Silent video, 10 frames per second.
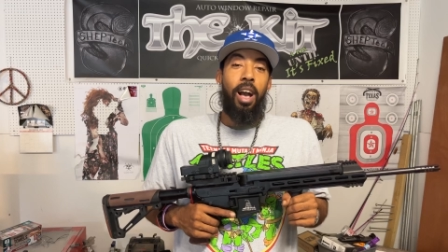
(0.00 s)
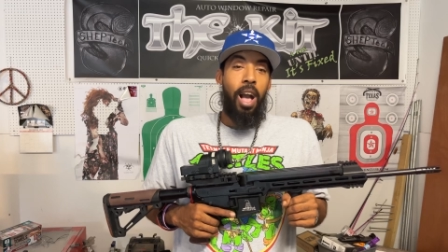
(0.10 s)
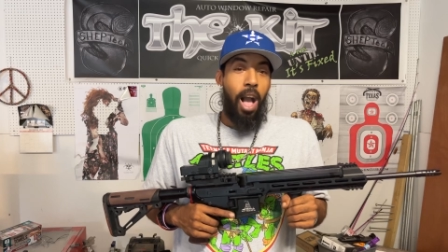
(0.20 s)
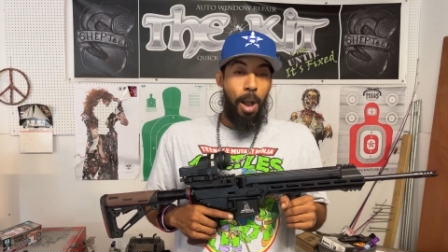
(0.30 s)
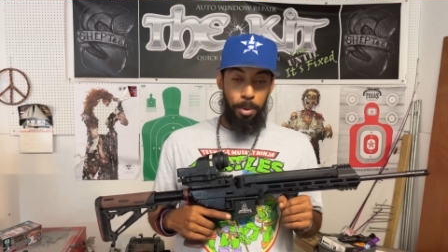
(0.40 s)

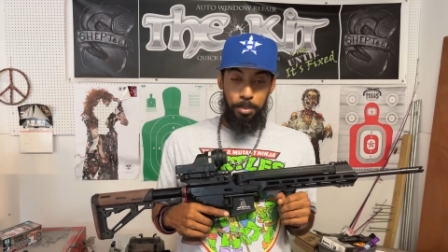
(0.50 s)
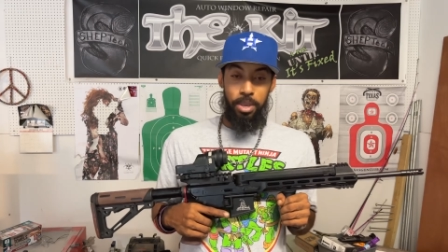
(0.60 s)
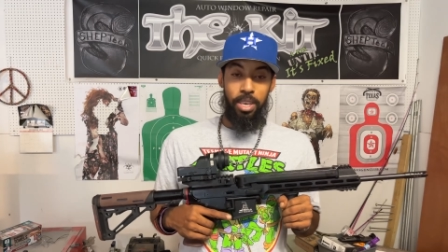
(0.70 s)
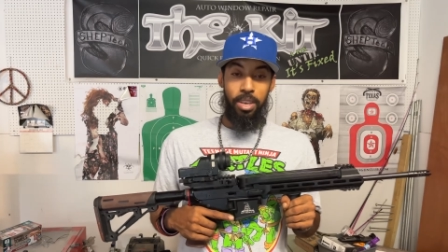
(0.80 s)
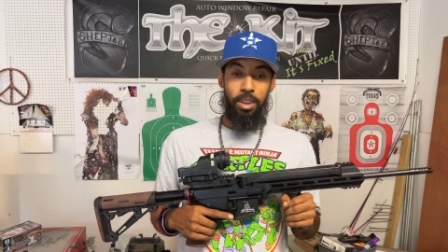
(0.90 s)
I'm gonna be
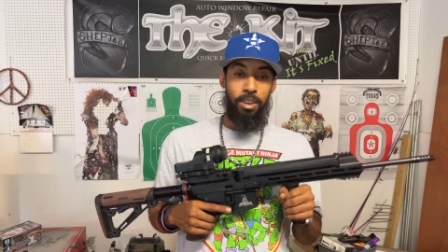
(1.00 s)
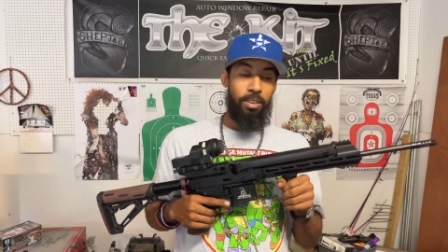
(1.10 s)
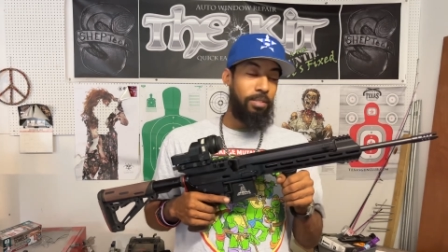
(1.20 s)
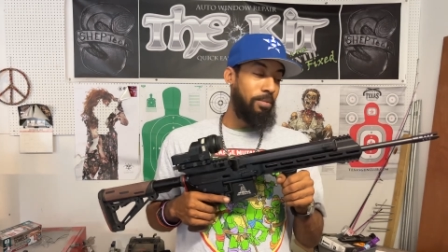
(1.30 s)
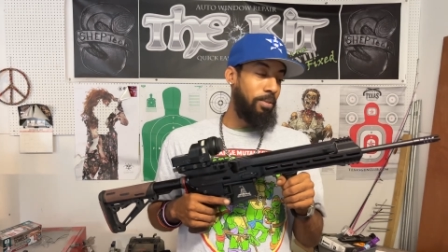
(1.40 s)
here
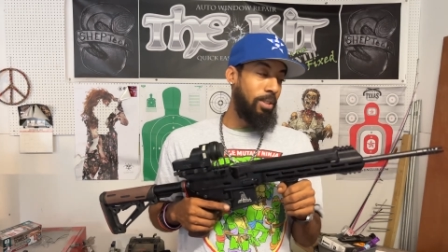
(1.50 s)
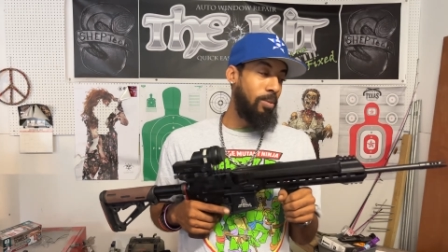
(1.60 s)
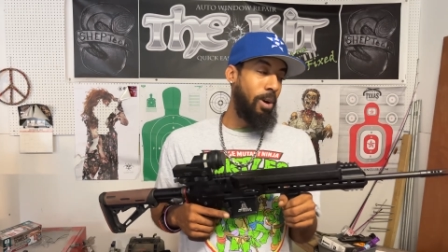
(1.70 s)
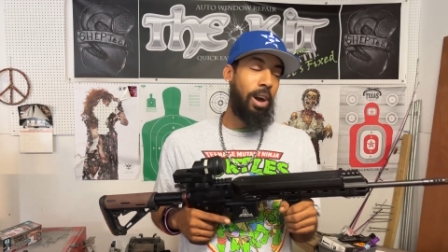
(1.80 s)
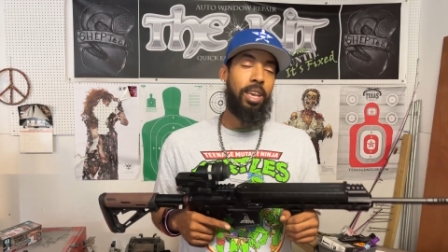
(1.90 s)
for a little
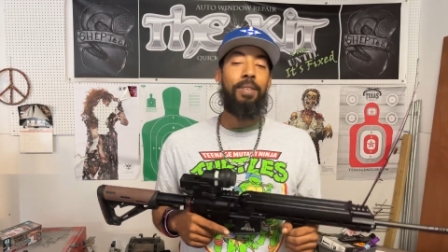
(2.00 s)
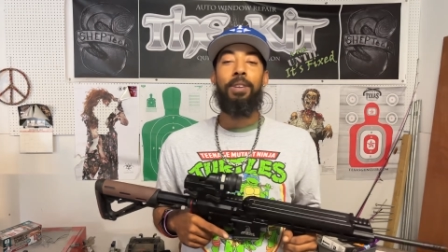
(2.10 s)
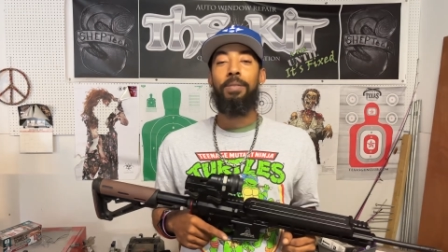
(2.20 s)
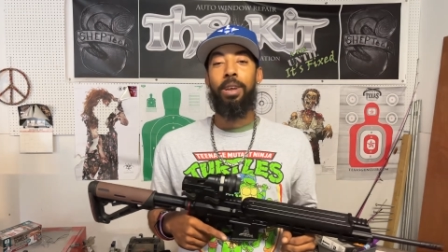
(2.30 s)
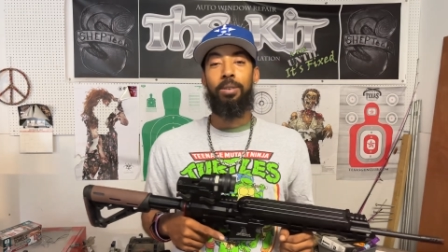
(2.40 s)
while, even
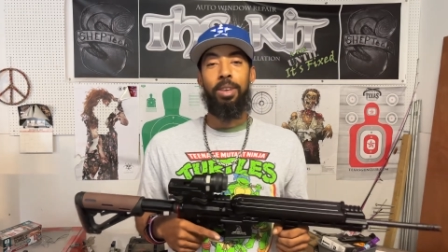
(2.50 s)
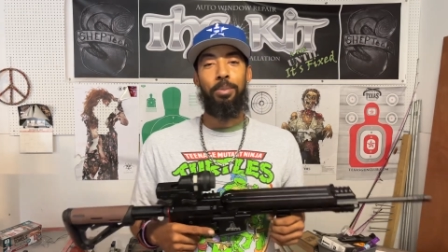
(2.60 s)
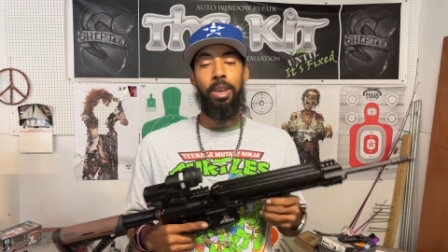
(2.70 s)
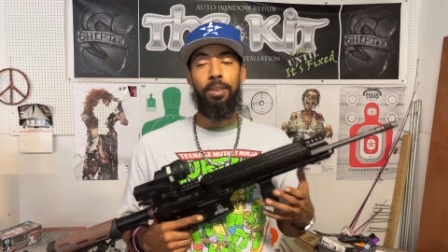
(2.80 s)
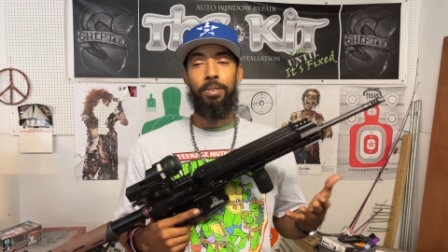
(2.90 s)
if I don't get
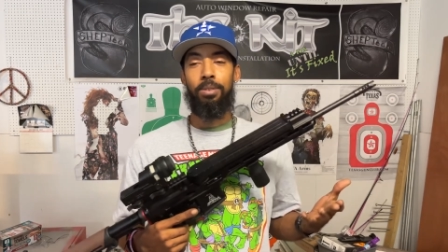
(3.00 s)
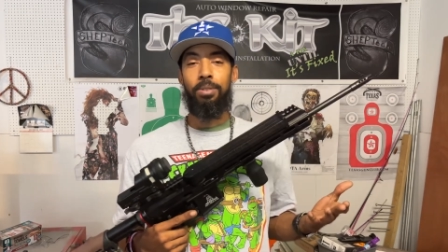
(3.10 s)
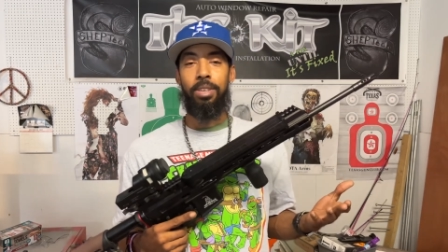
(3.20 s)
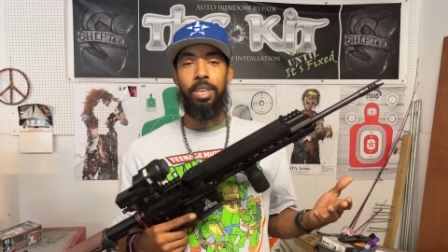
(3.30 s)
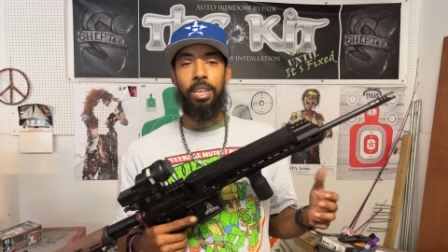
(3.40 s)
paid for doing
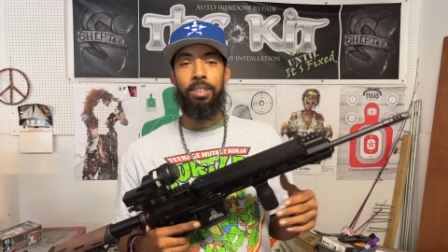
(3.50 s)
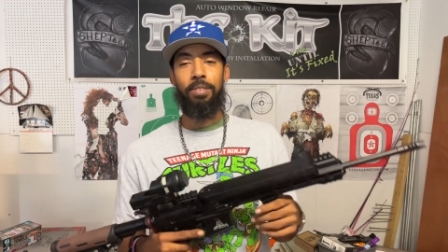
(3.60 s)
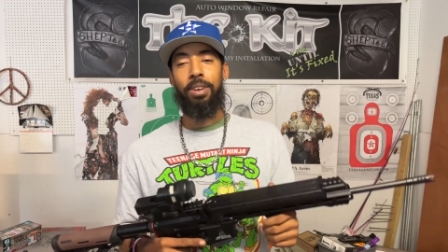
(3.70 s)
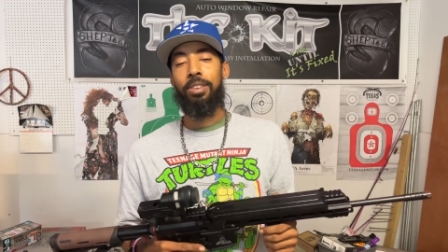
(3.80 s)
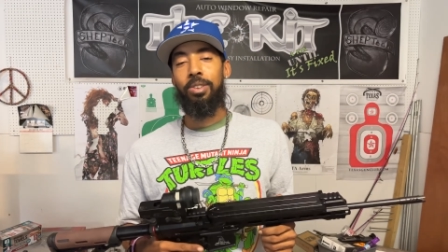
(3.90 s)
this kind of stuff.
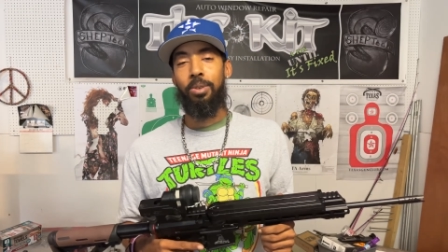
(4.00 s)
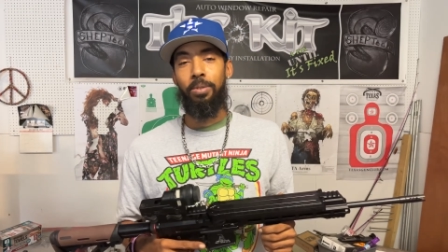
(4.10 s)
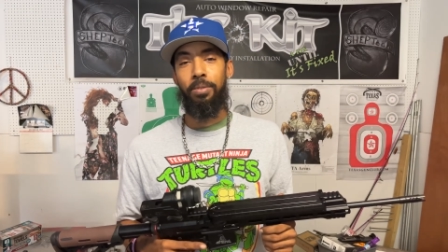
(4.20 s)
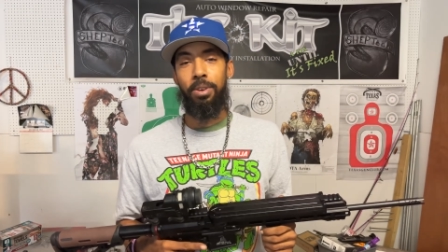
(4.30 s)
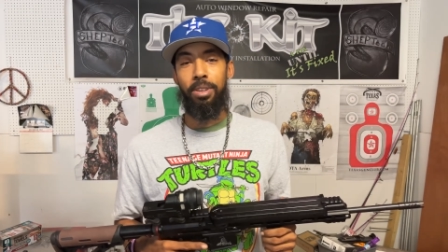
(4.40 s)
I just do it for
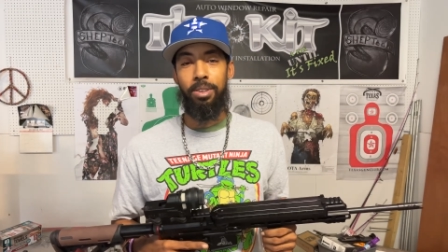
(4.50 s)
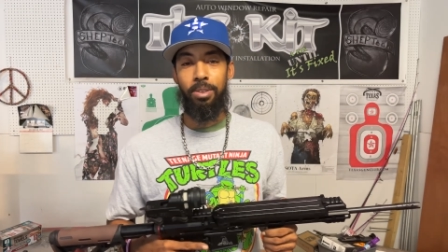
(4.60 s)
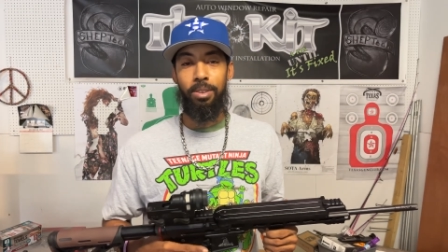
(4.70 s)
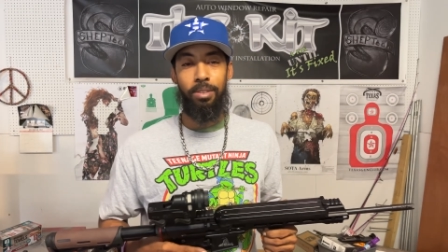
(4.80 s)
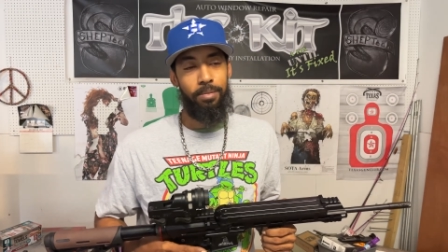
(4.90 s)
fun.
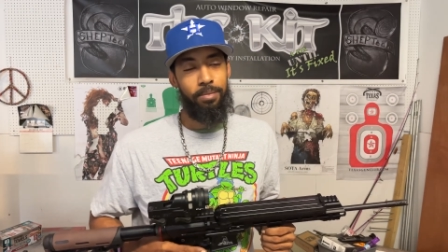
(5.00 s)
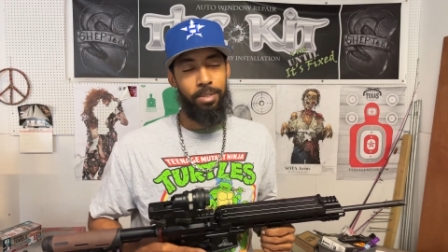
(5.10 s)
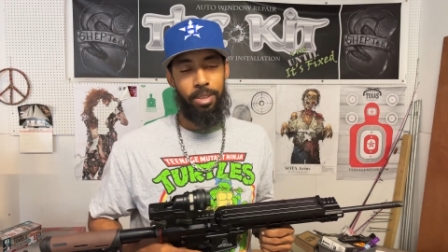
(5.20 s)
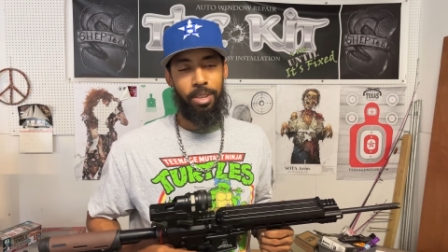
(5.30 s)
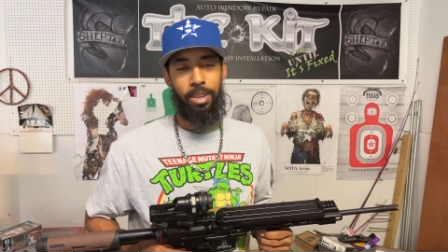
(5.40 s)
So,
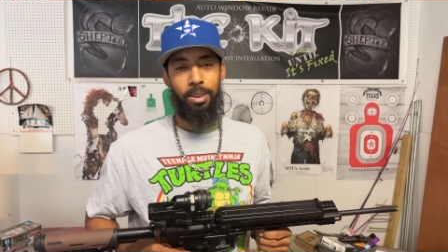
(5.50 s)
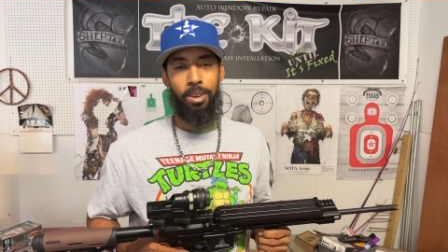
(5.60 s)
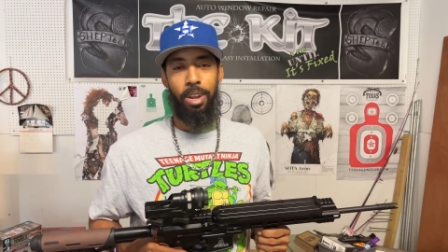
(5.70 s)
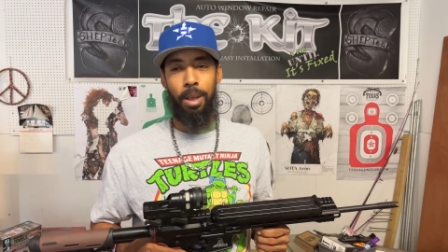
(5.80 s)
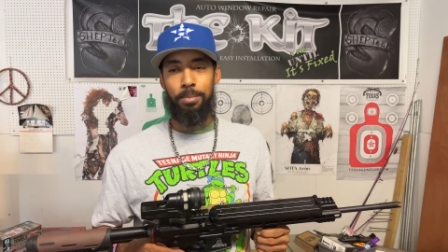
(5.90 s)

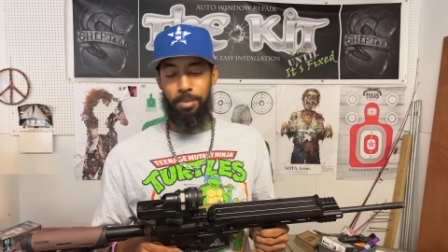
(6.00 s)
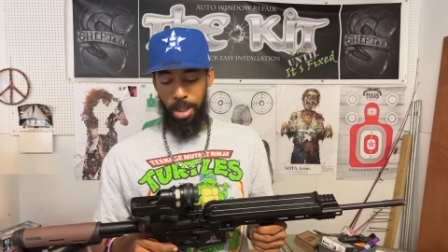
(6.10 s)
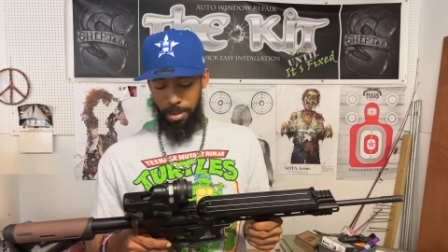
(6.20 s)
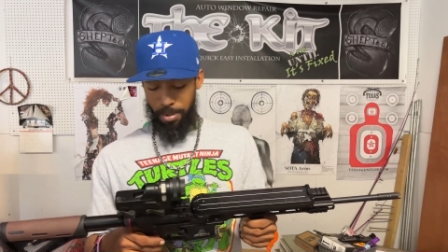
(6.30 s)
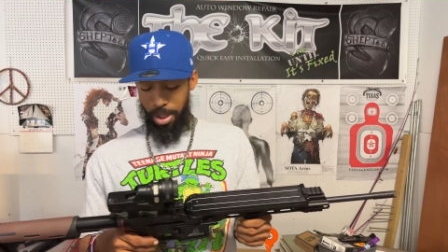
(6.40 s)
I
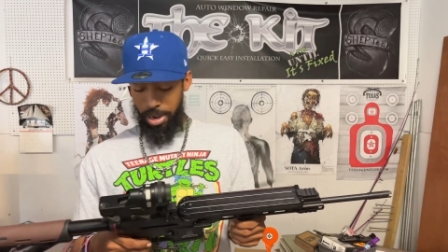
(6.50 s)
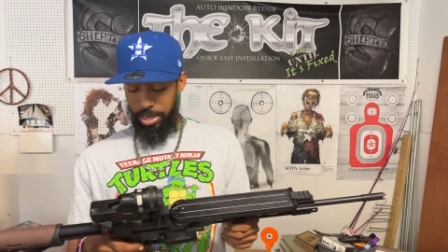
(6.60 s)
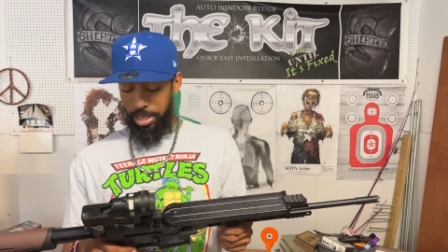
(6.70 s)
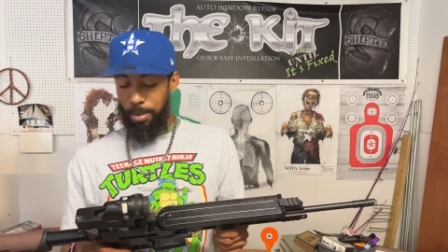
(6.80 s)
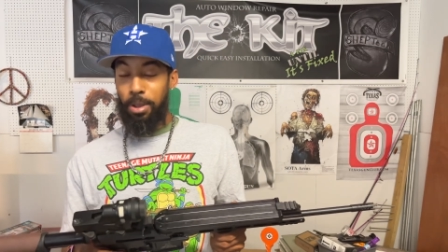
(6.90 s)

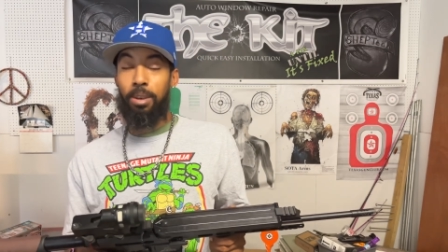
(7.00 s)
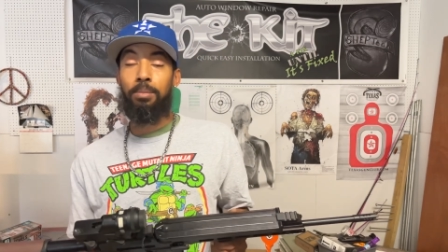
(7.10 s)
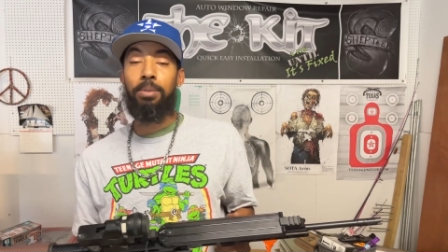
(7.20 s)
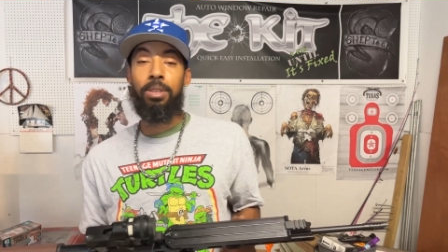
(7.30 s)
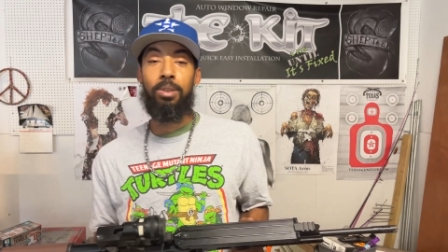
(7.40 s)
honestly, I'm not gonna
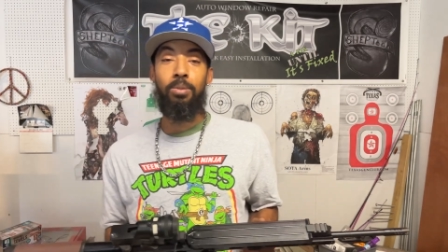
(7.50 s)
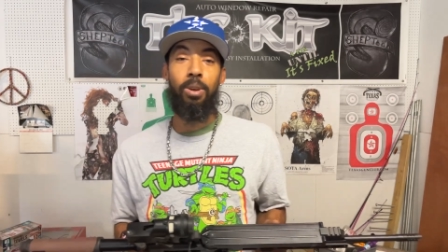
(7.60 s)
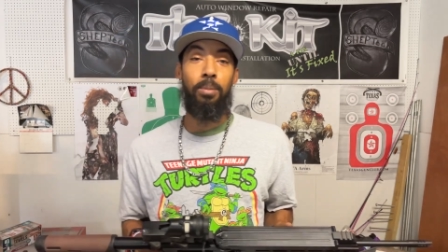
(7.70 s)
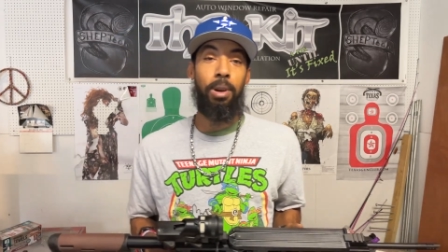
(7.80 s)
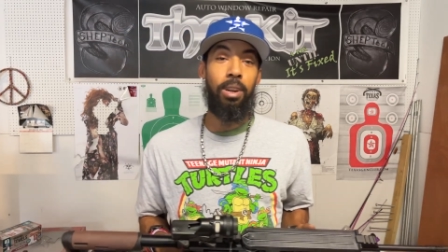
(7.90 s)
be too worried
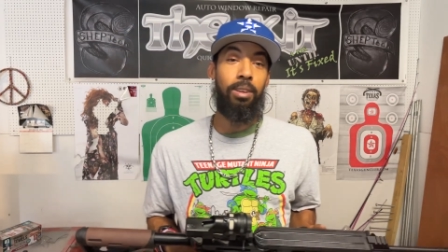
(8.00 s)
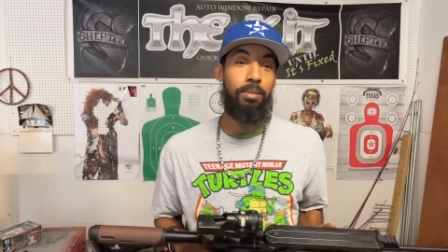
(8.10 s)
about it.